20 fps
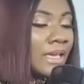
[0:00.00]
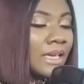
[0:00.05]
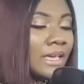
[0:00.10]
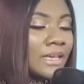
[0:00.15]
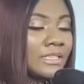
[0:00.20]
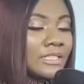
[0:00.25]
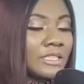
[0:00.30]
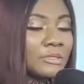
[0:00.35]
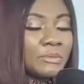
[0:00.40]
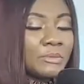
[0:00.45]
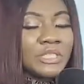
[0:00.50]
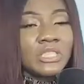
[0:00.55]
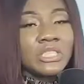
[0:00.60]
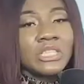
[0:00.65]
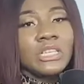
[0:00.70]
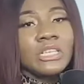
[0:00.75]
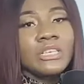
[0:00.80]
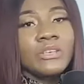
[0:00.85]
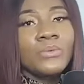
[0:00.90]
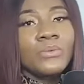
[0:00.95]

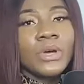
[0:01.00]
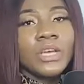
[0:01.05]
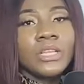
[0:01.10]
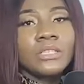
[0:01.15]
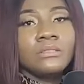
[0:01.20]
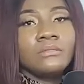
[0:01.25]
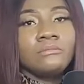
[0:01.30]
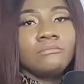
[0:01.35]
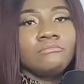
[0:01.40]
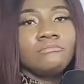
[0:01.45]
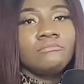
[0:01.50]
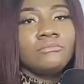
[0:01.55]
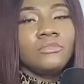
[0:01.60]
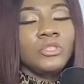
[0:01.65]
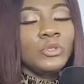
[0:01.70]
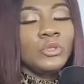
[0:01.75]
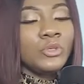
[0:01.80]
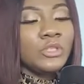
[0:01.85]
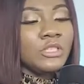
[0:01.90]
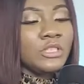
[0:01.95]
especially when
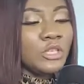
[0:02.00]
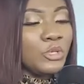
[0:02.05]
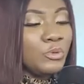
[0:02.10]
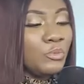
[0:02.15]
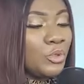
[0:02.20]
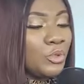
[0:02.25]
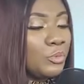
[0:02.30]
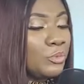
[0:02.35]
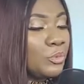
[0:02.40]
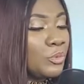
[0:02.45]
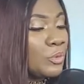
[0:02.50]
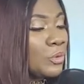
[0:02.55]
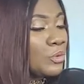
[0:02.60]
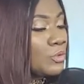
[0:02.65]
you see people on